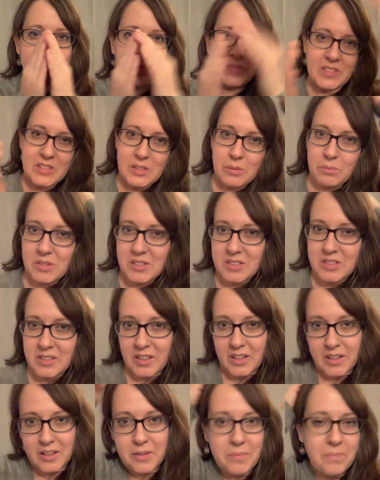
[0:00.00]
So I'm just
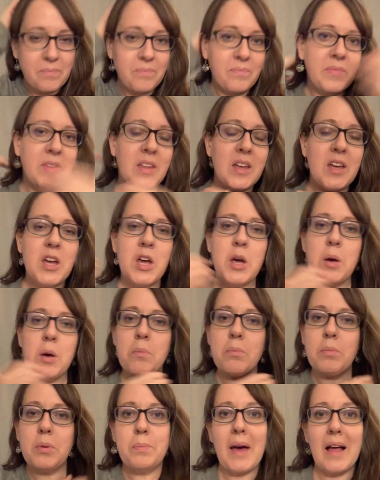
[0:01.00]
gonna
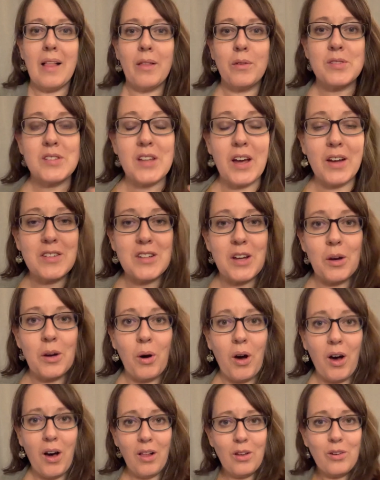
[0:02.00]
put Palo Santo
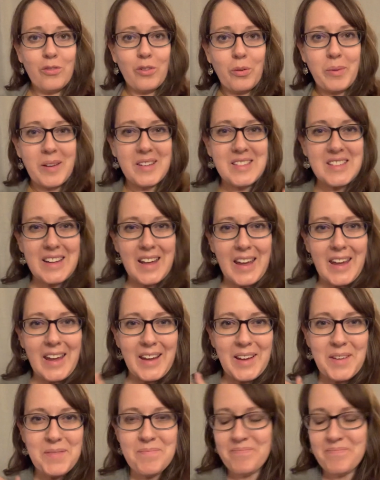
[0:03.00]
all over me today.